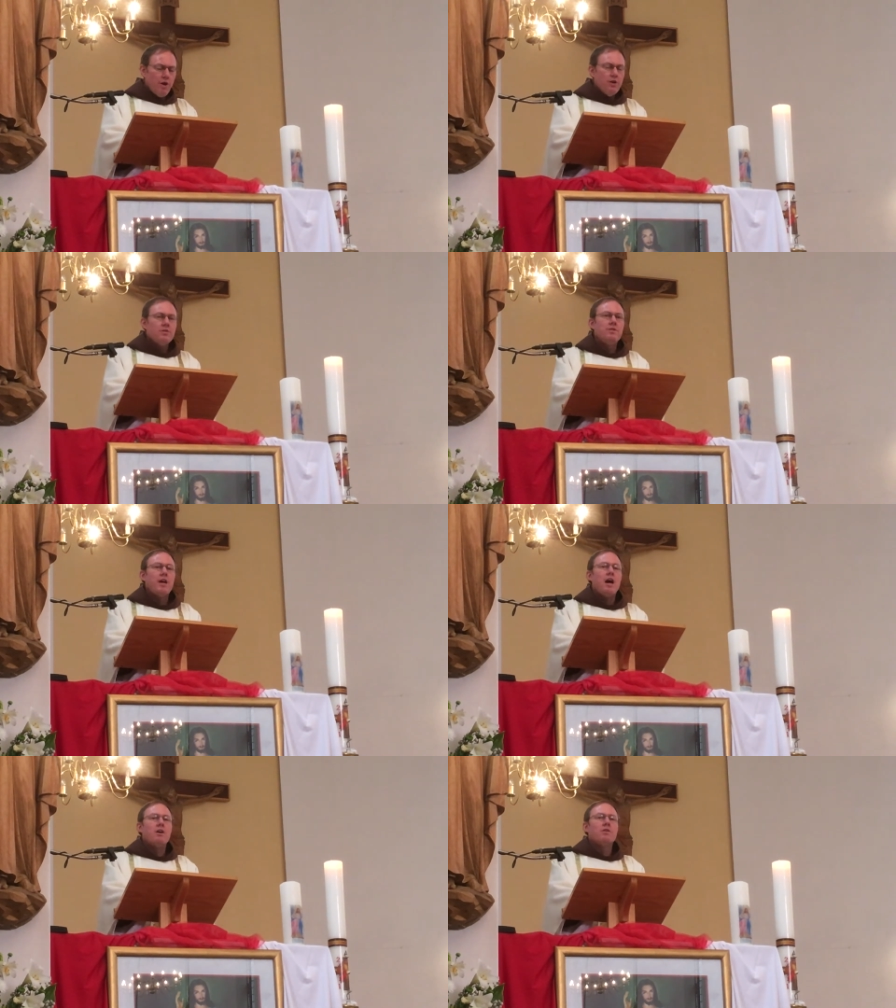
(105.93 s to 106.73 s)
wrote
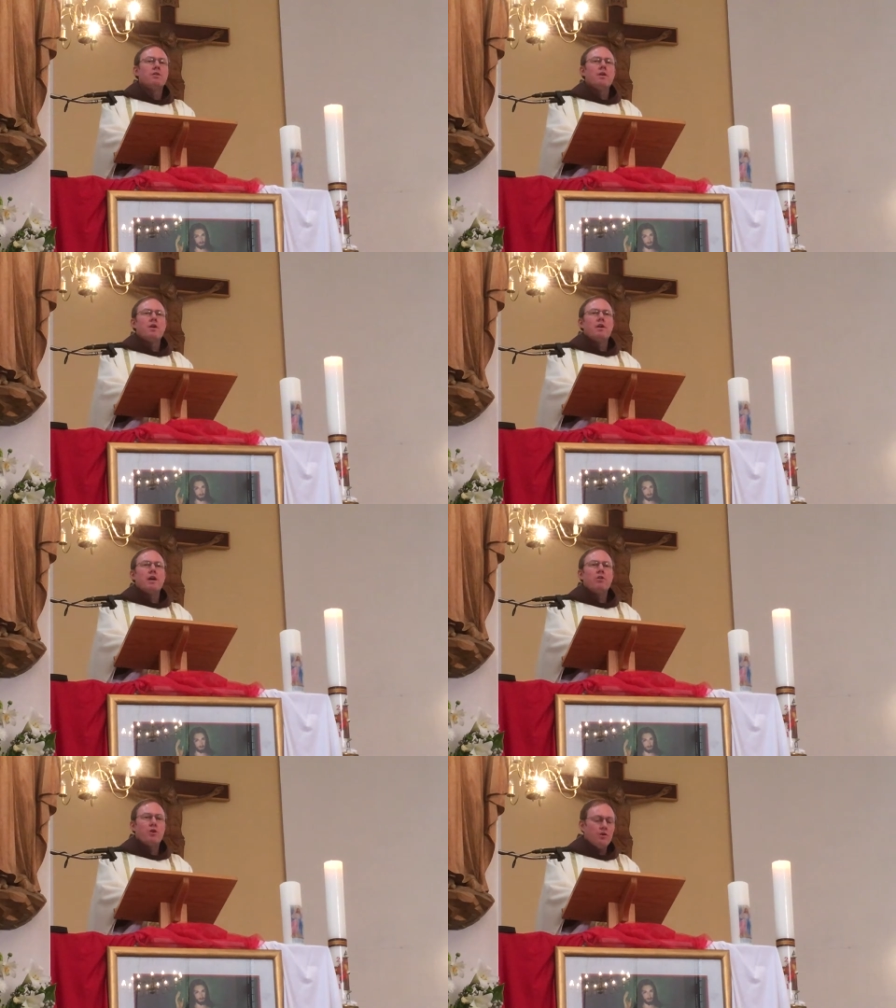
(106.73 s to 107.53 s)
down
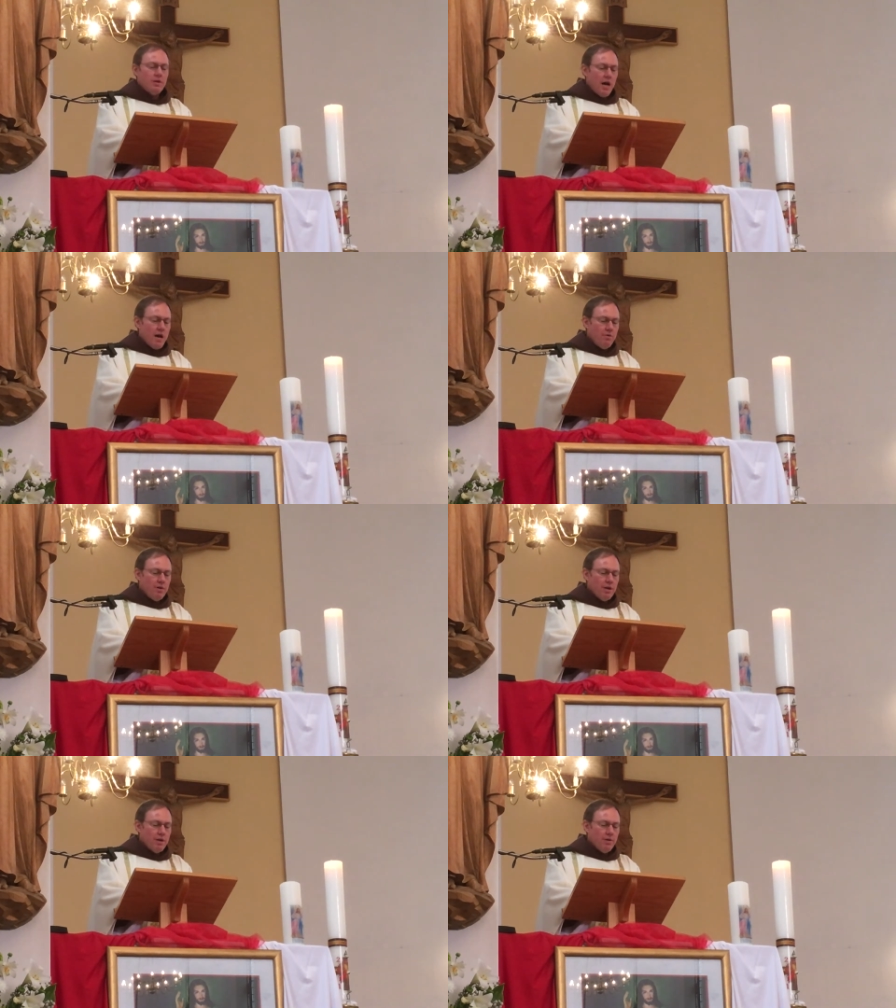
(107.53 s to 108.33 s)
in her
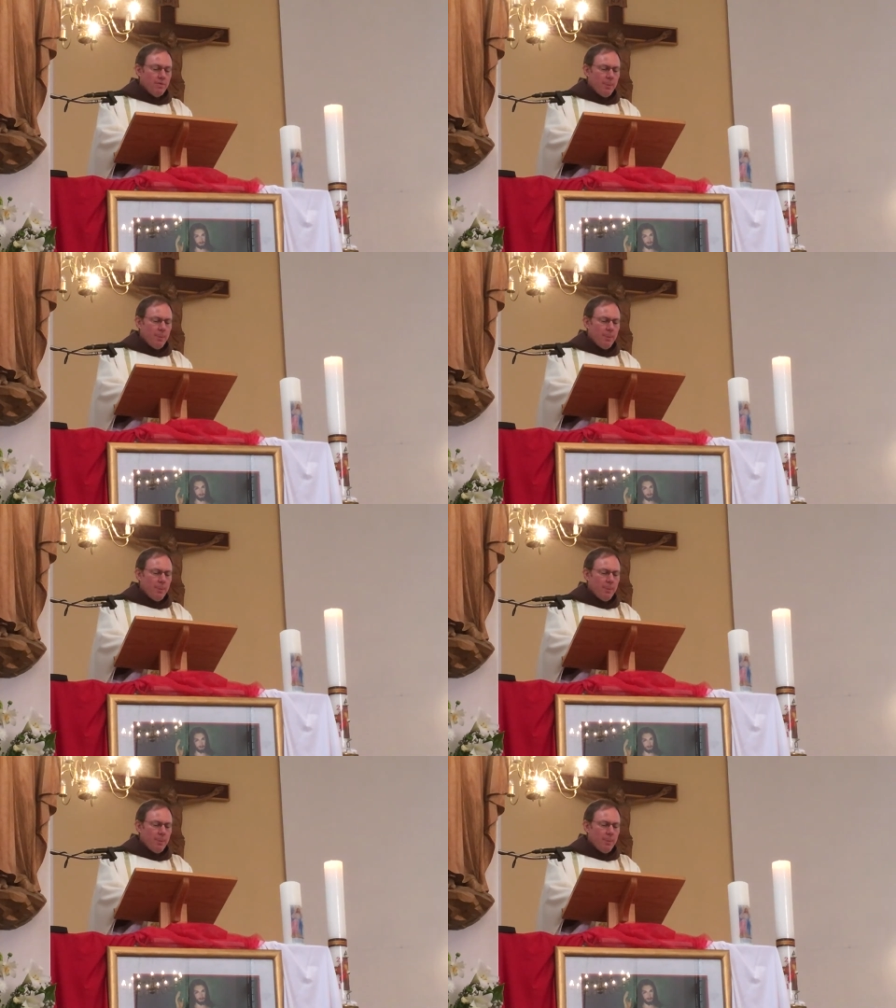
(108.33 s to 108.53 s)
diary,